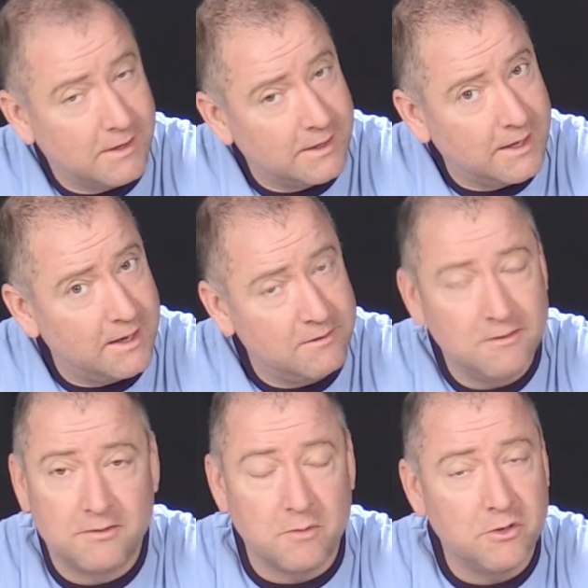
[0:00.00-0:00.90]

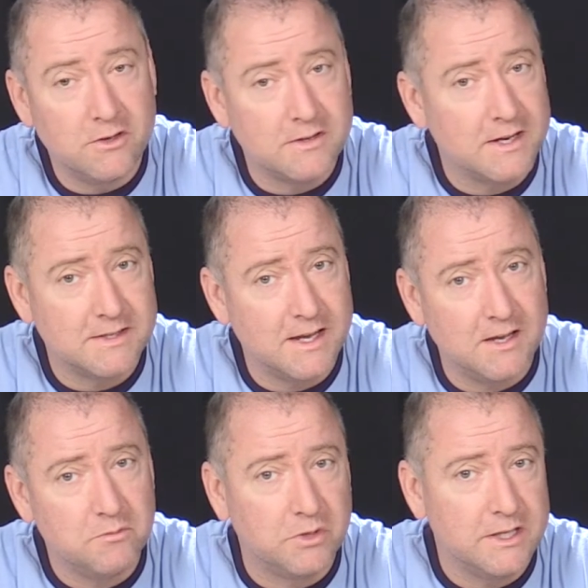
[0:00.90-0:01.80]
Again, if someone knows how to say
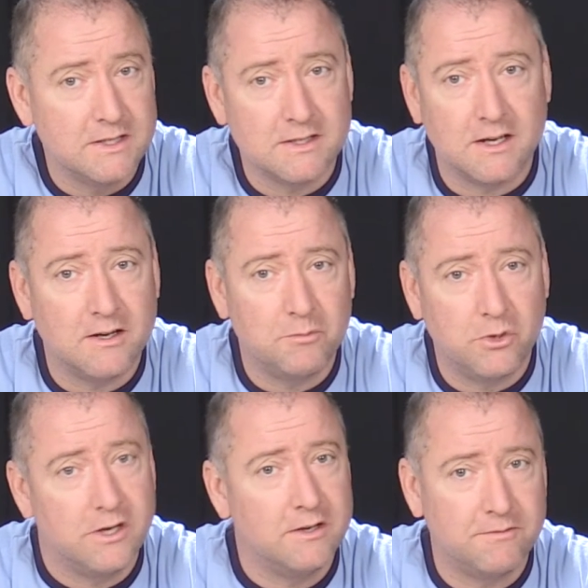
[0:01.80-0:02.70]
it, please
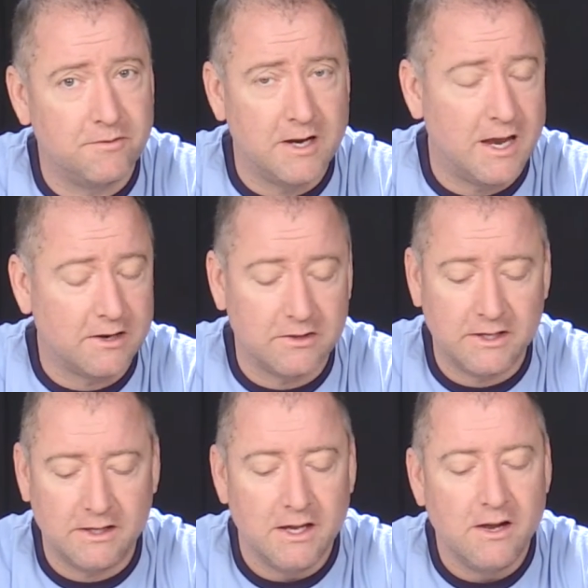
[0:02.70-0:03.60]
put it
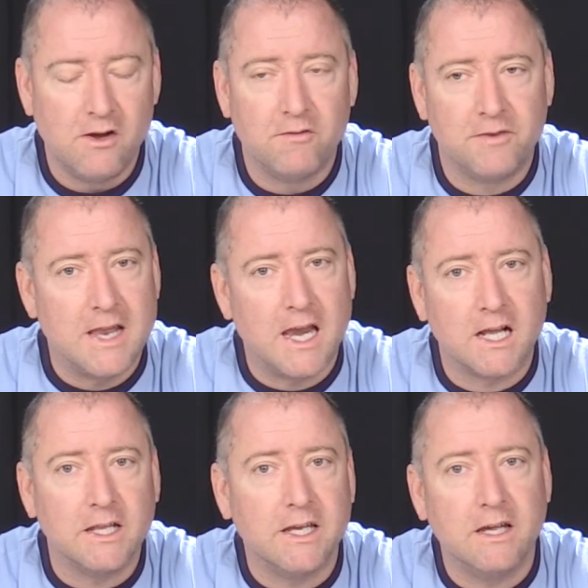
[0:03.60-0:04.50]
phonetically
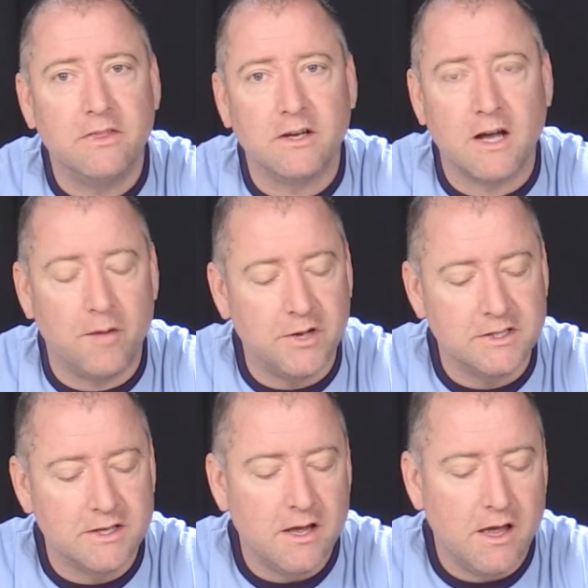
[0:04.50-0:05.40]
in the
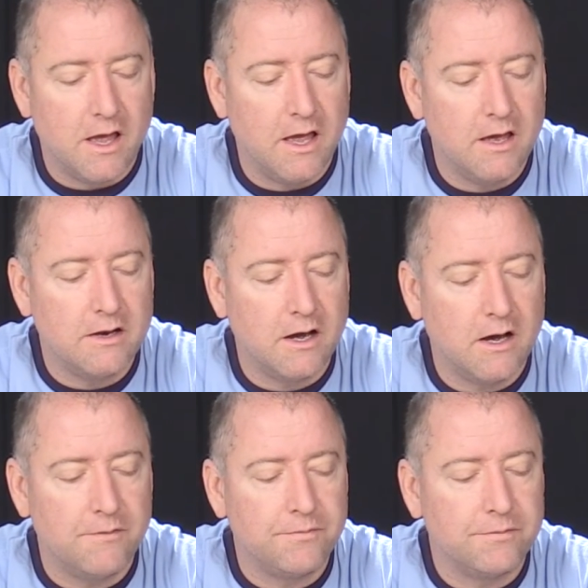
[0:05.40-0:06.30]
comments. And
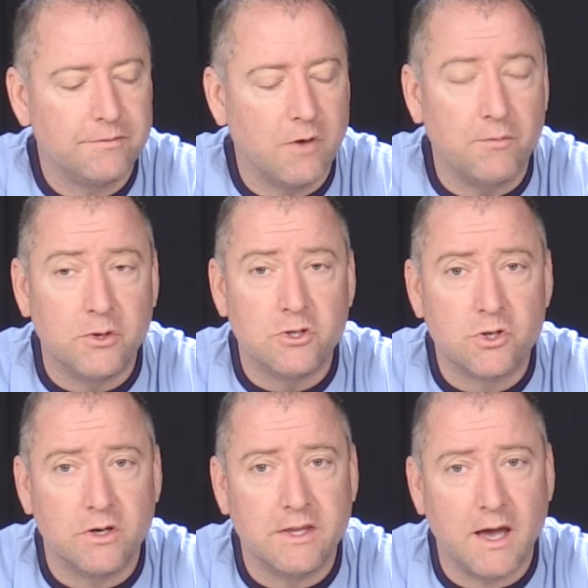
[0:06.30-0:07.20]
hope you
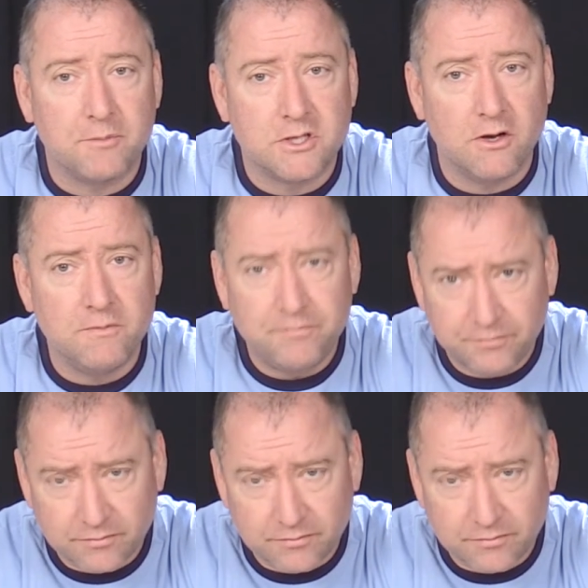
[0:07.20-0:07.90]
enjoyed the episode.